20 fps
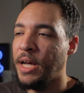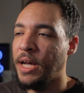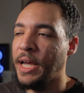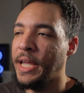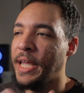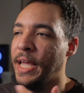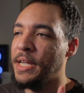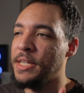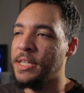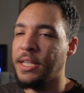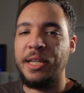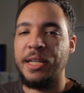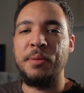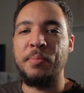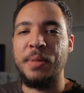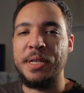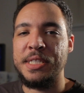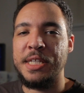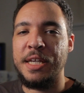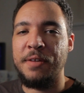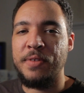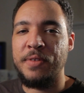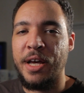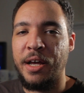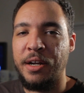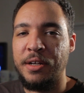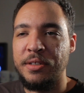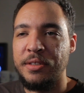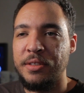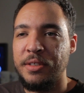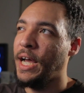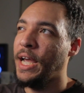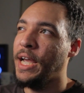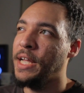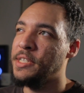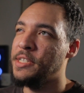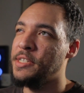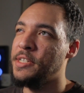I can't delete my save data. I had